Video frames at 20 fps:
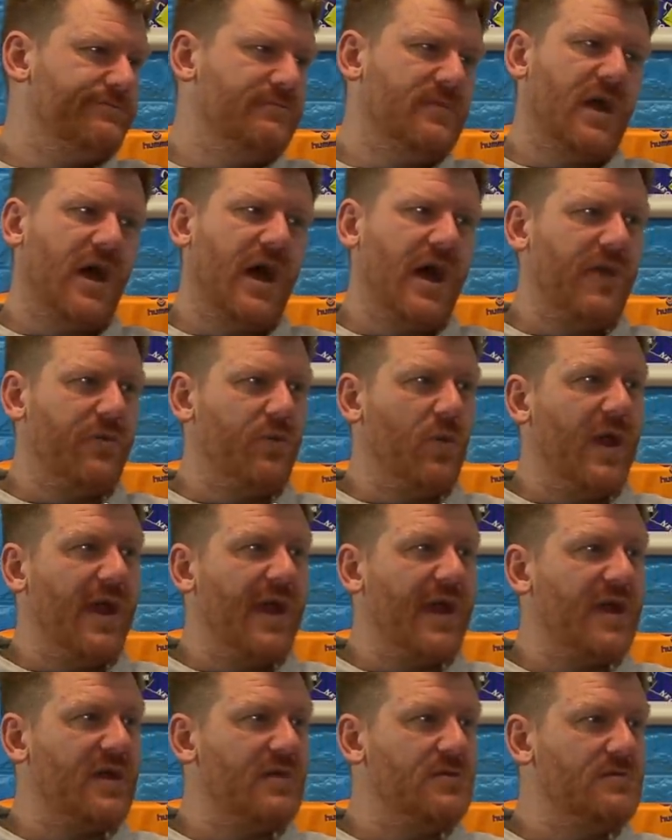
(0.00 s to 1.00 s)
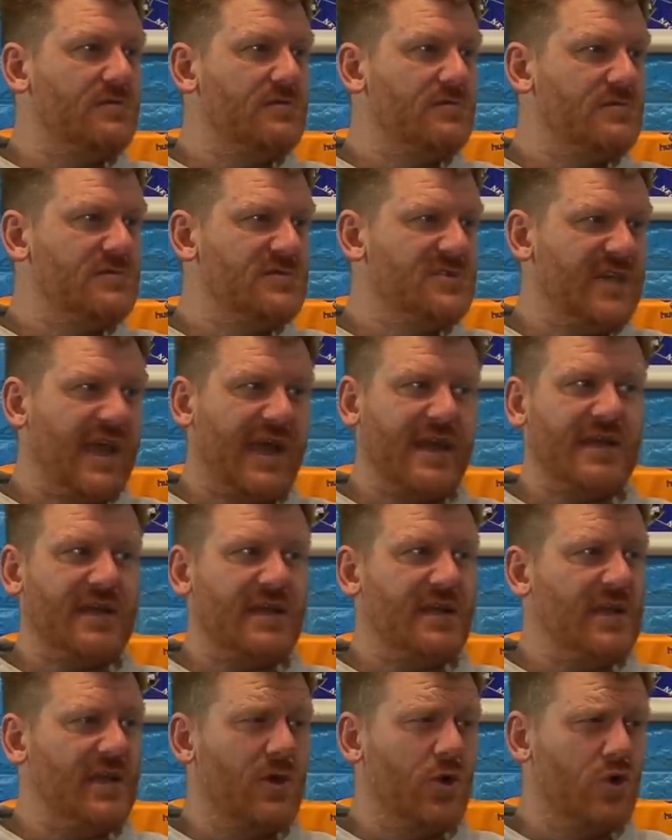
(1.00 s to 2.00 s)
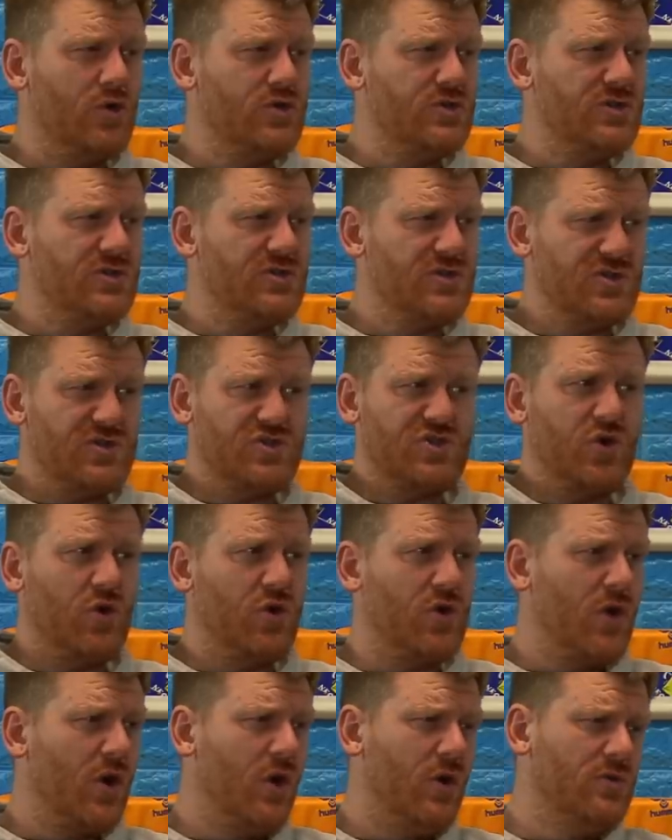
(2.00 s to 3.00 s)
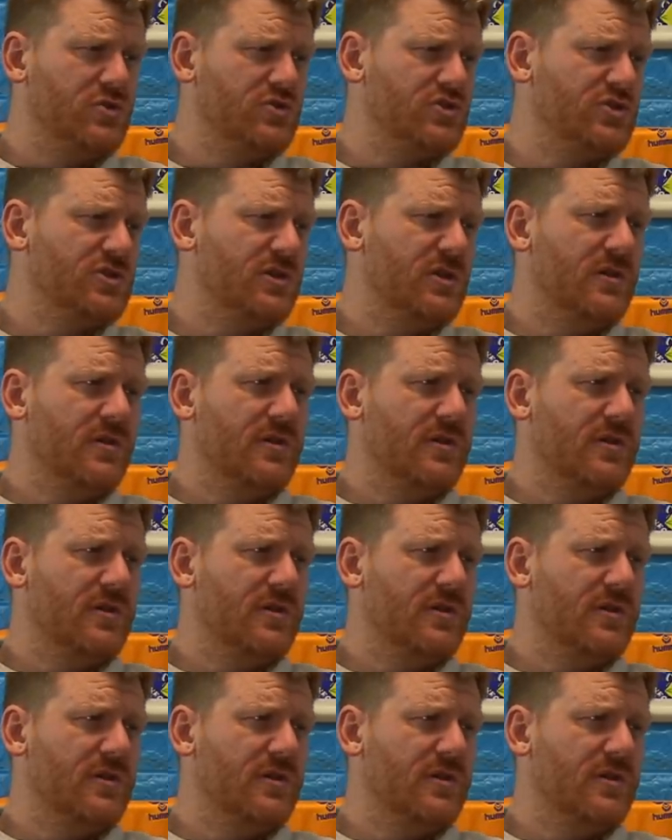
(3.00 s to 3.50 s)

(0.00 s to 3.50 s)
Hard working, technically good, can score goals.